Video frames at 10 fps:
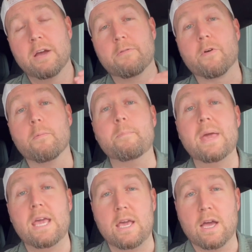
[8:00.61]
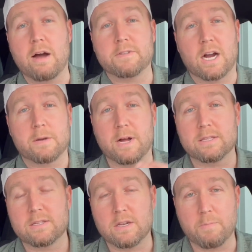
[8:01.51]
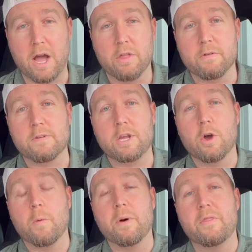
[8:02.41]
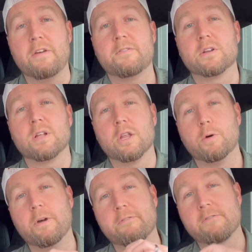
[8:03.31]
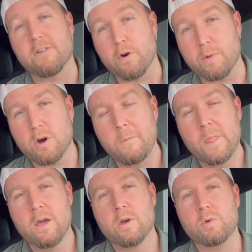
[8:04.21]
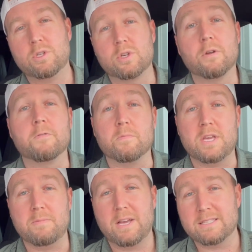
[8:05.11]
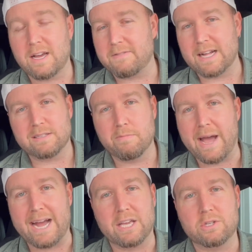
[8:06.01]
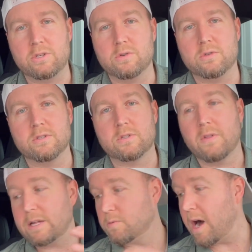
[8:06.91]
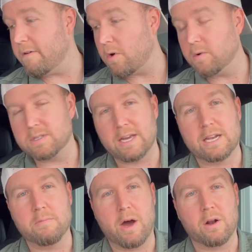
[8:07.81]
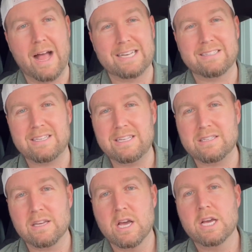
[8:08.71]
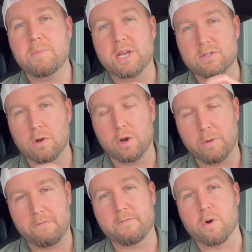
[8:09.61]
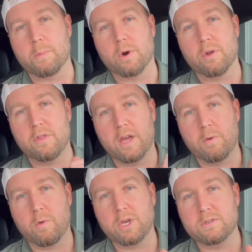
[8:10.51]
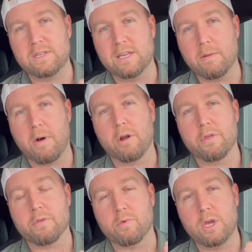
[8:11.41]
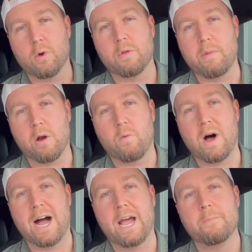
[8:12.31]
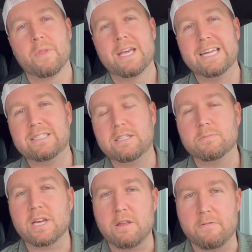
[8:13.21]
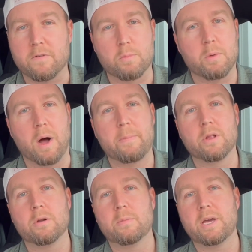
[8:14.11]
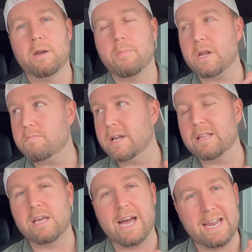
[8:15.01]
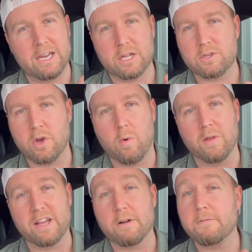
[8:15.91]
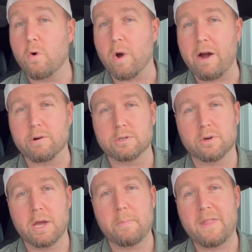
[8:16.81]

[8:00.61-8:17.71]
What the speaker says: For me, I've talked about this in my other video, but they felt a little bit firmer, which is good for me because I've got some back issues. And so that's why I've always liked the Model S seats, because they're a little bit firmer than what you see in the Model 3 or the Model Y. It seems like they firmed them up a little bit, but admittedly, I didn't get to go on like a 4-hour trip.